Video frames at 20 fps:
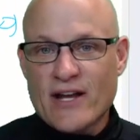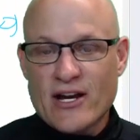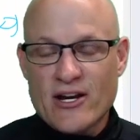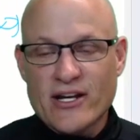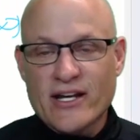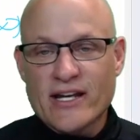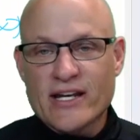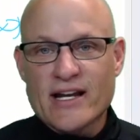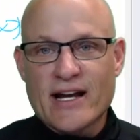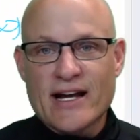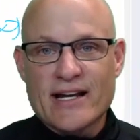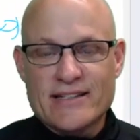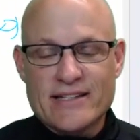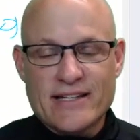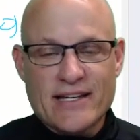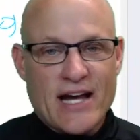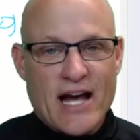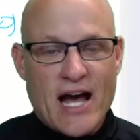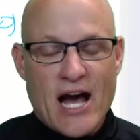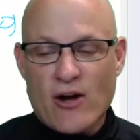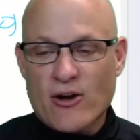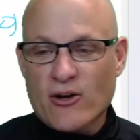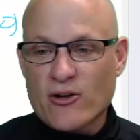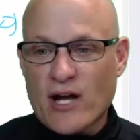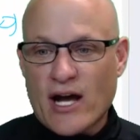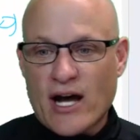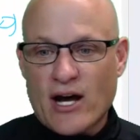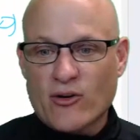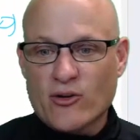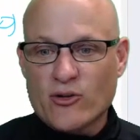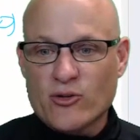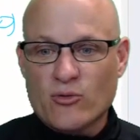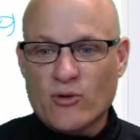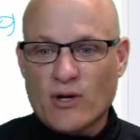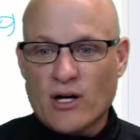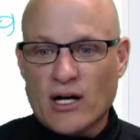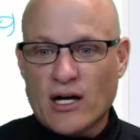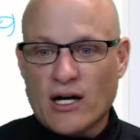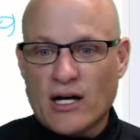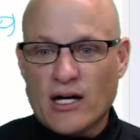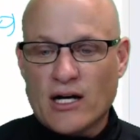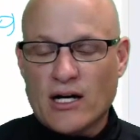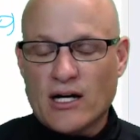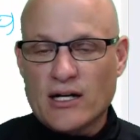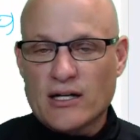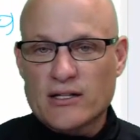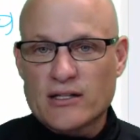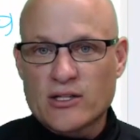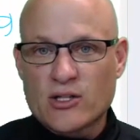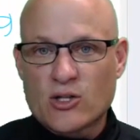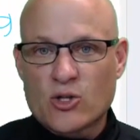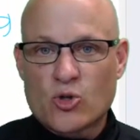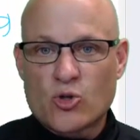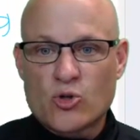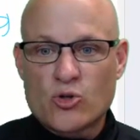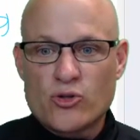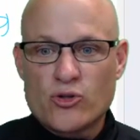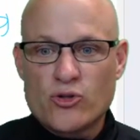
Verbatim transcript: There you get an idea how to how to uh,